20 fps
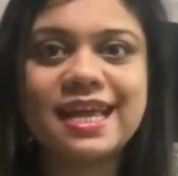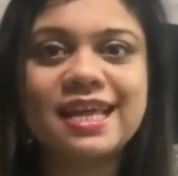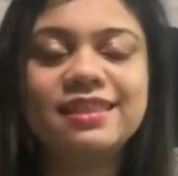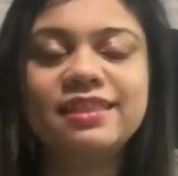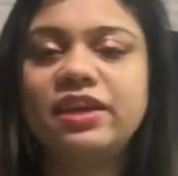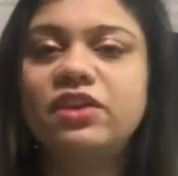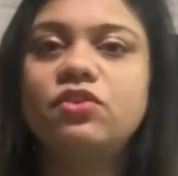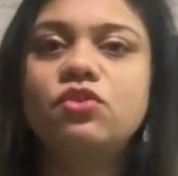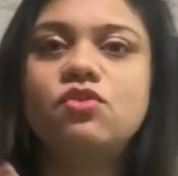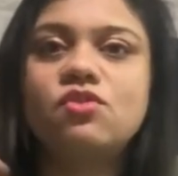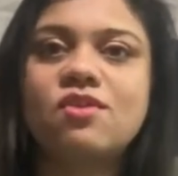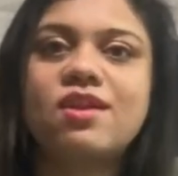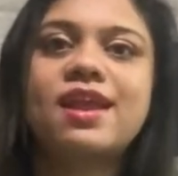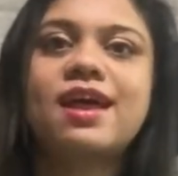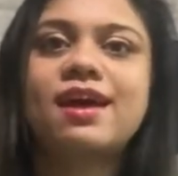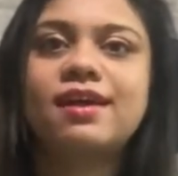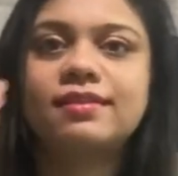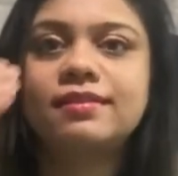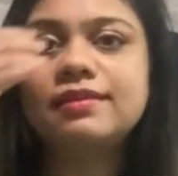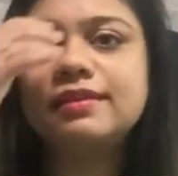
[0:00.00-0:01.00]
and they'd
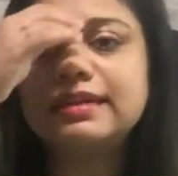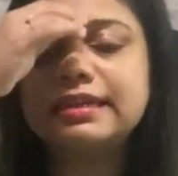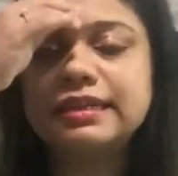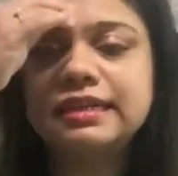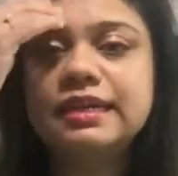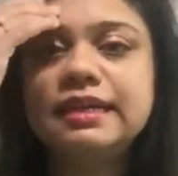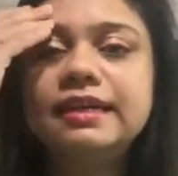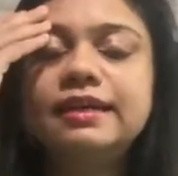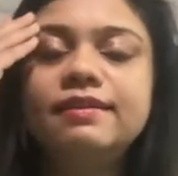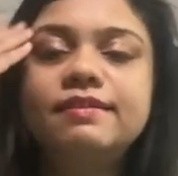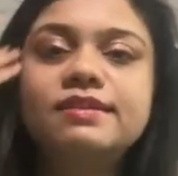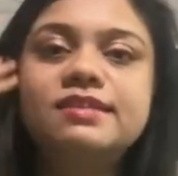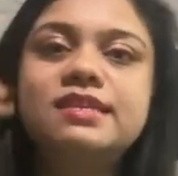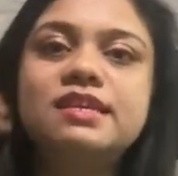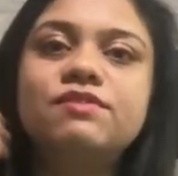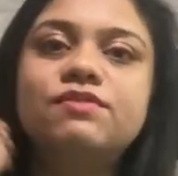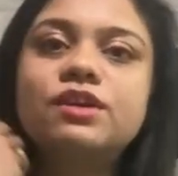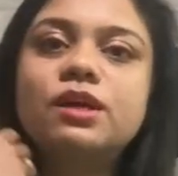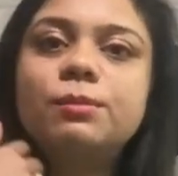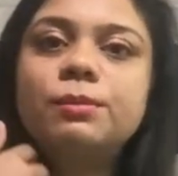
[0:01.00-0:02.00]
rather
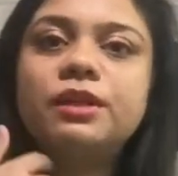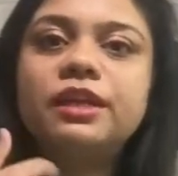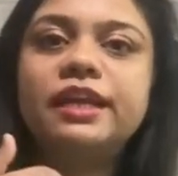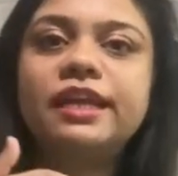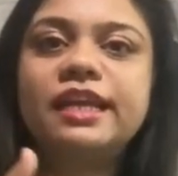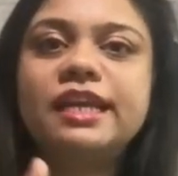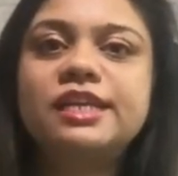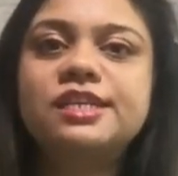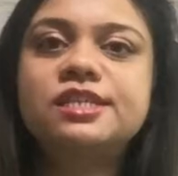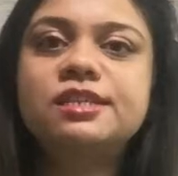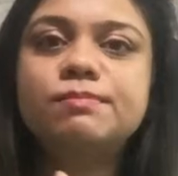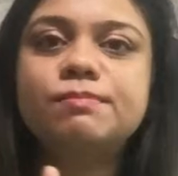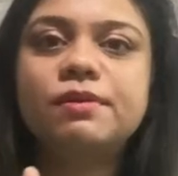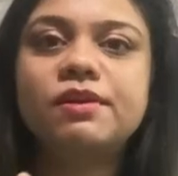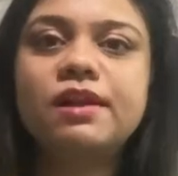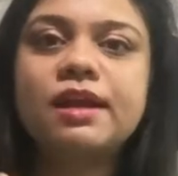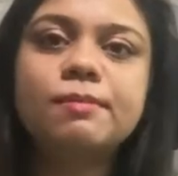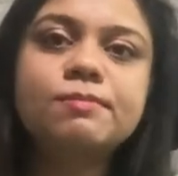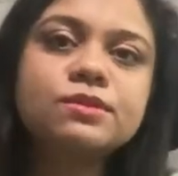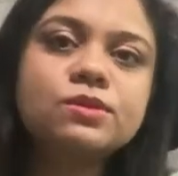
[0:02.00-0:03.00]
receive communication
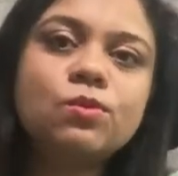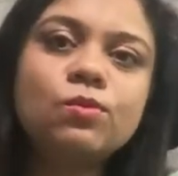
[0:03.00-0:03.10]
perhaps